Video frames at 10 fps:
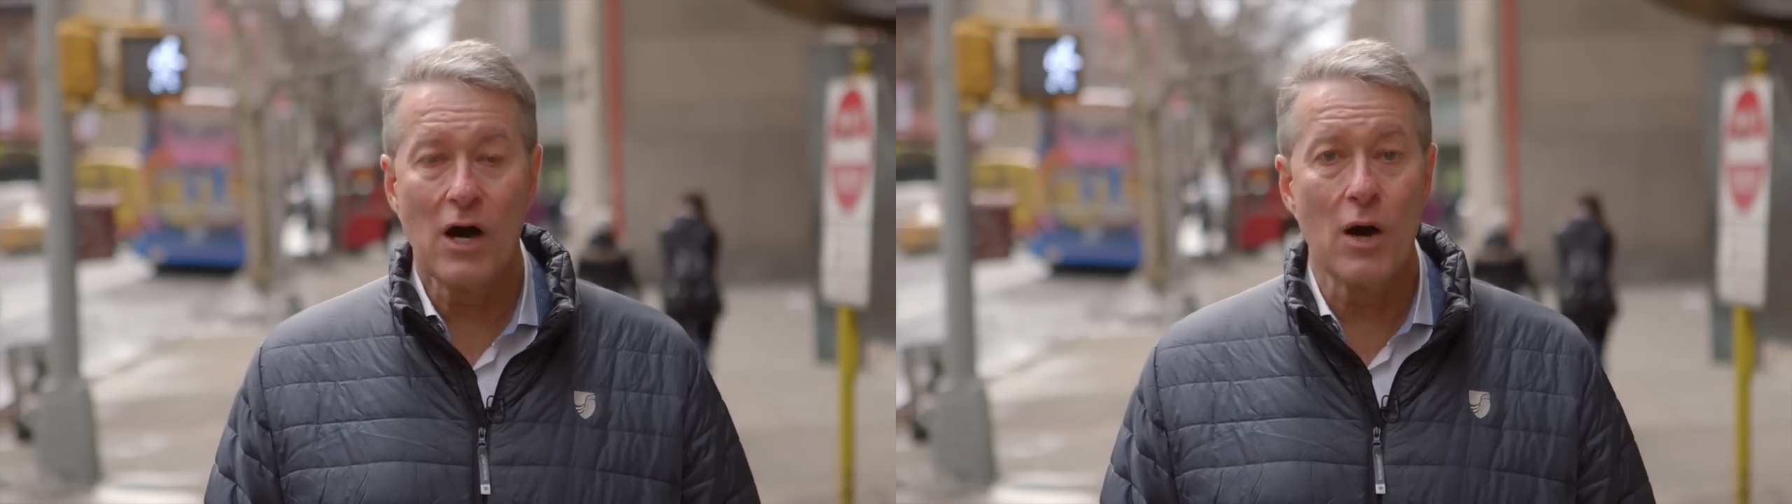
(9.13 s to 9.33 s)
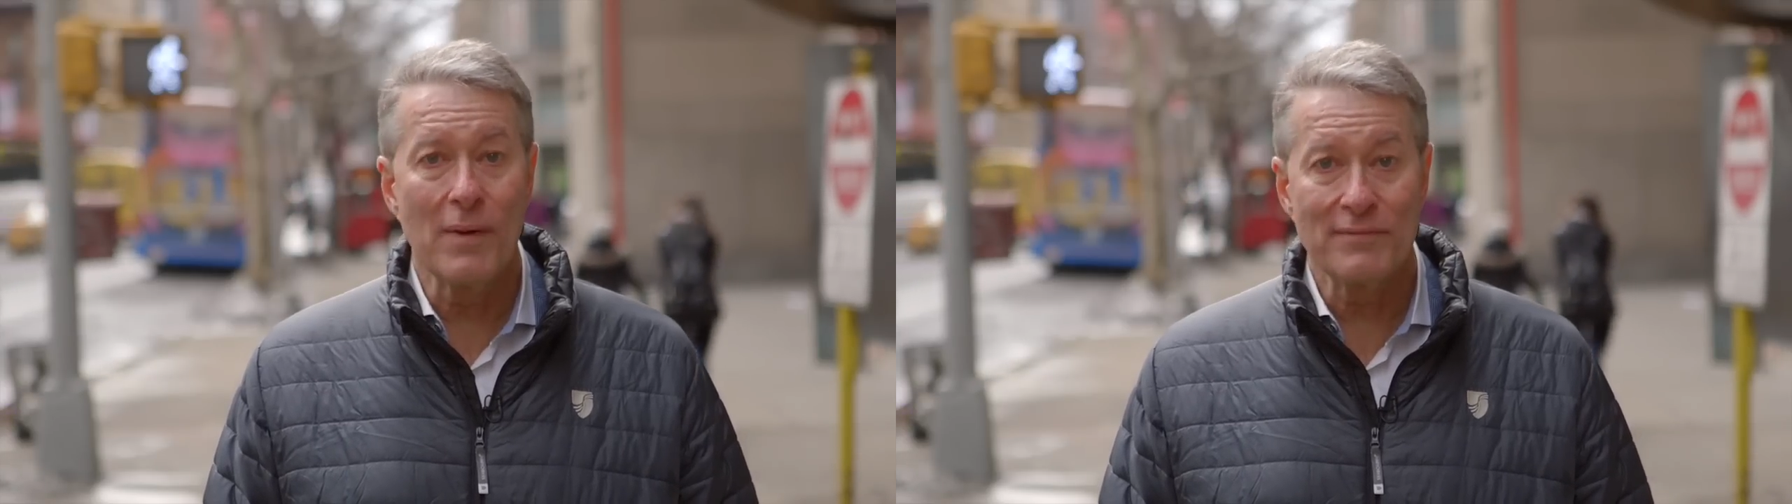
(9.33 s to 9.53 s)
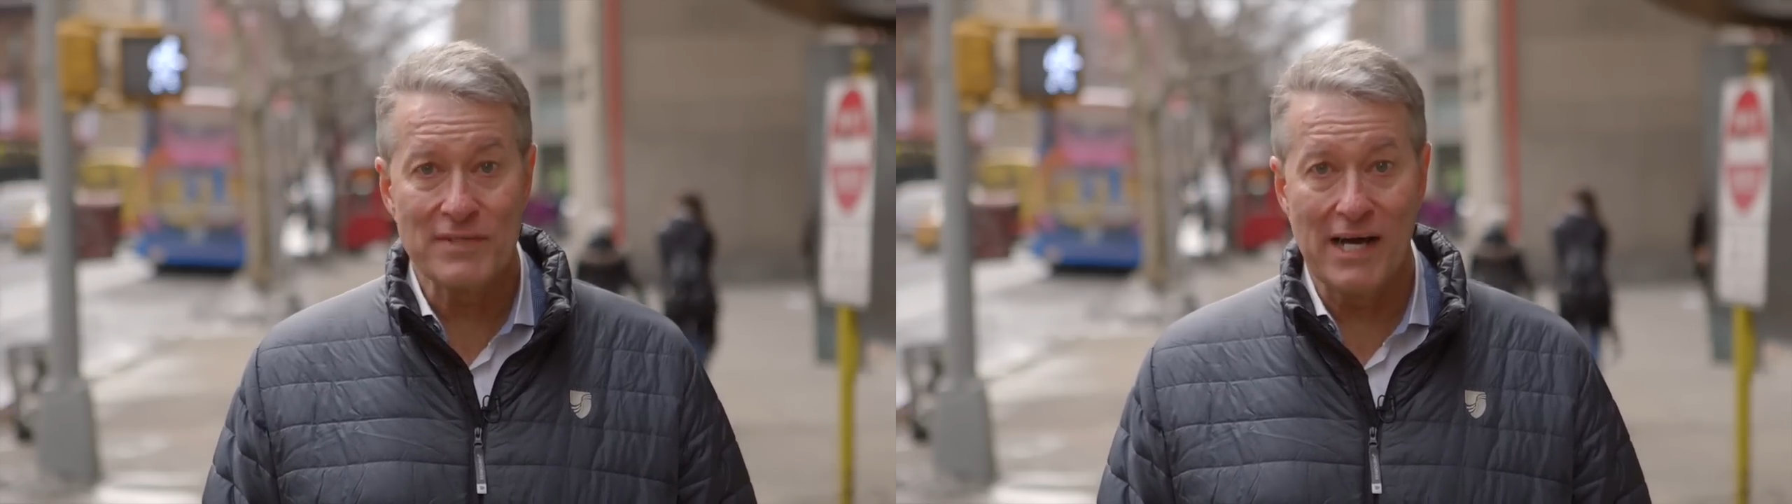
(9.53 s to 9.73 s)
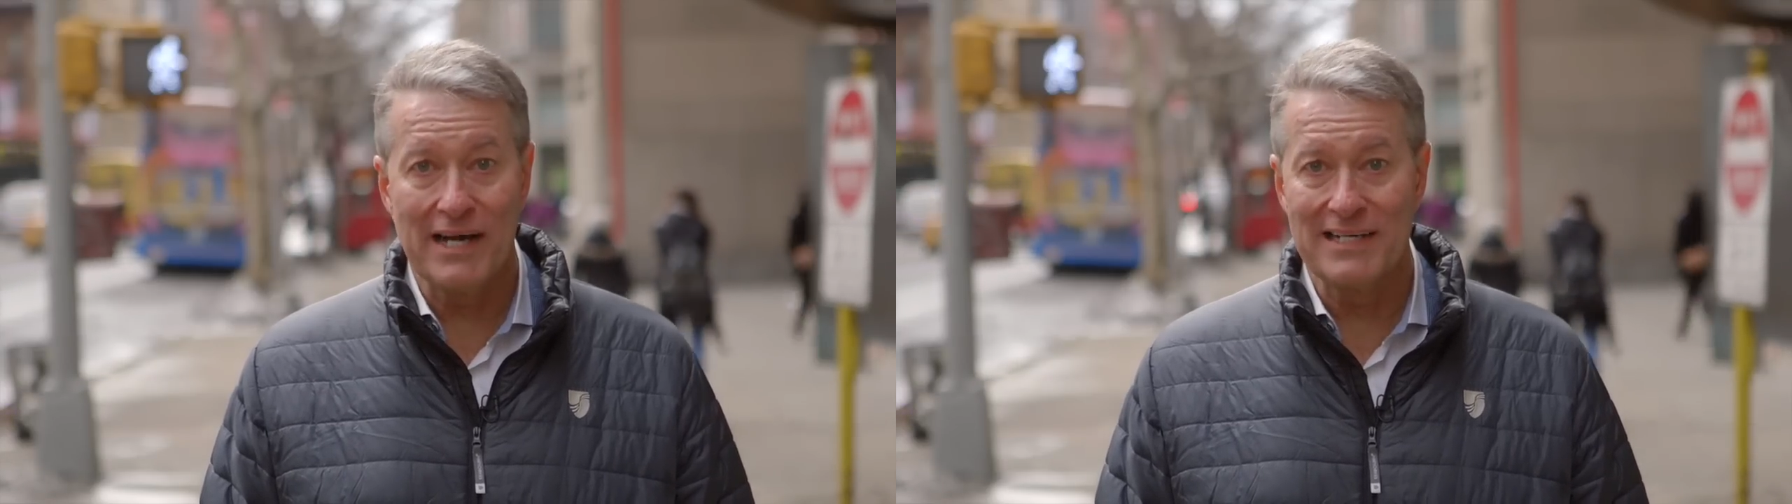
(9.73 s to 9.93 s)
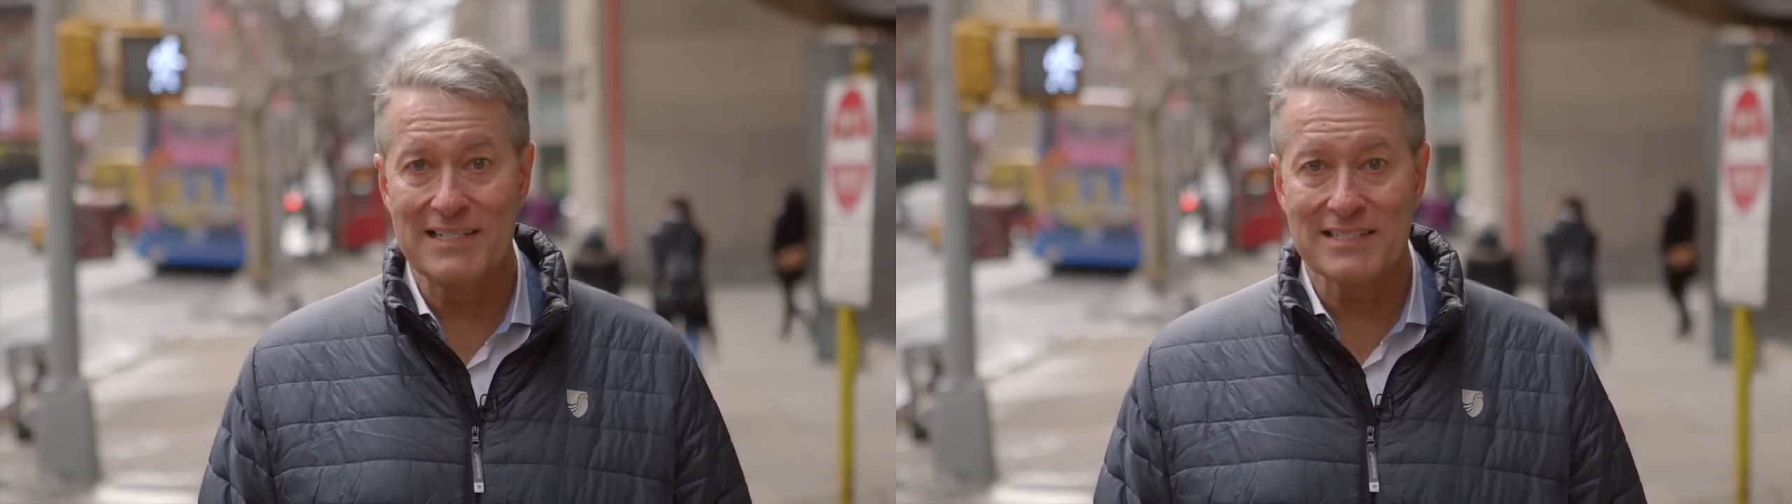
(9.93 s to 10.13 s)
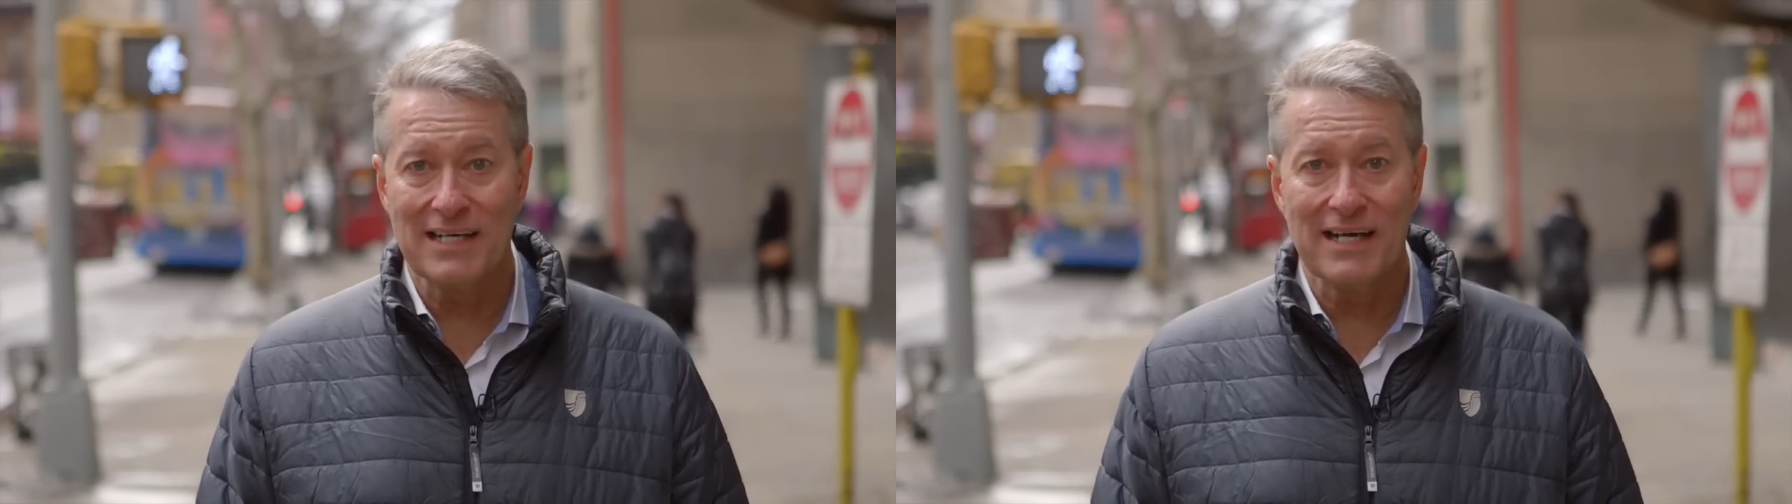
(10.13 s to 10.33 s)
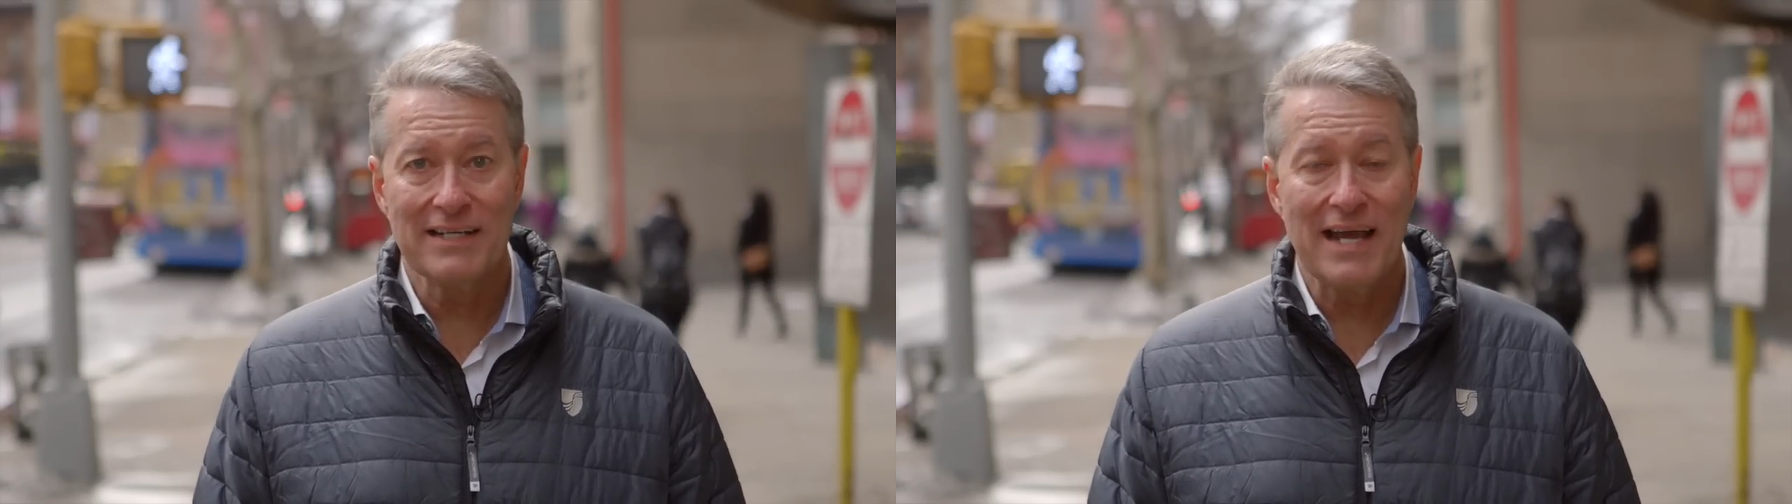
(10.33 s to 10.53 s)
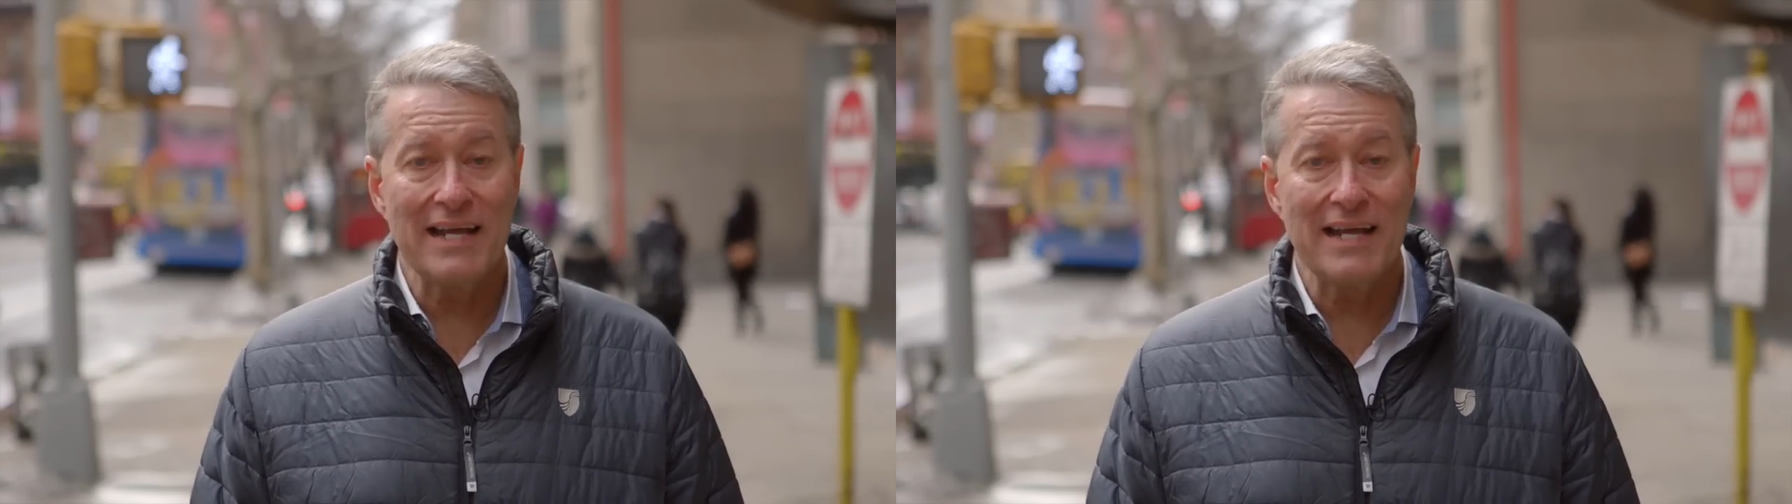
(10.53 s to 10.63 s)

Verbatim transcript: home of Tihany Design